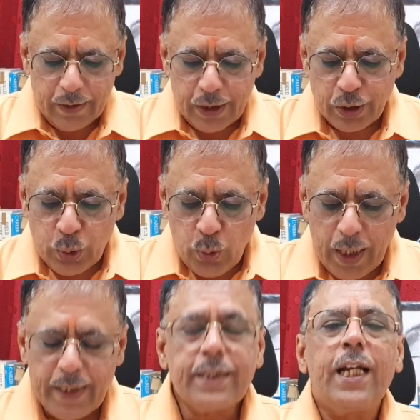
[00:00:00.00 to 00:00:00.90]
the
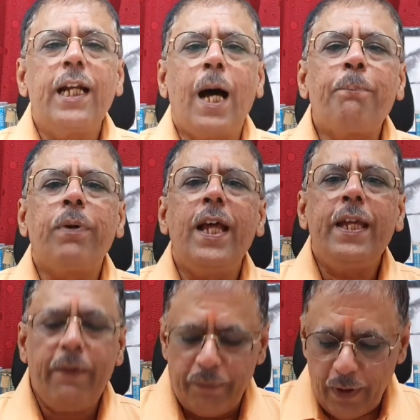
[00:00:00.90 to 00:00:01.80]
students can apply
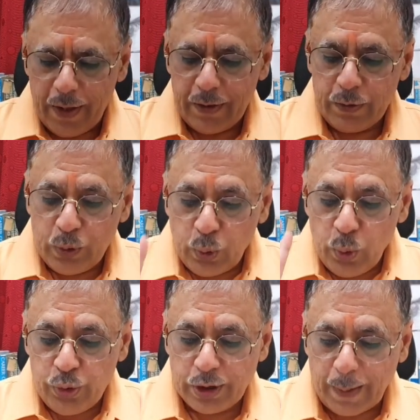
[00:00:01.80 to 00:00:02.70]
for
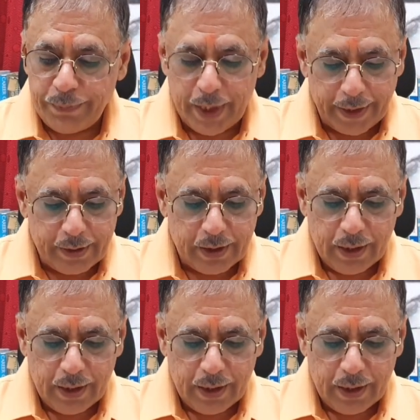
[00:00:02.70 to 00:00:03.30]
two subjects.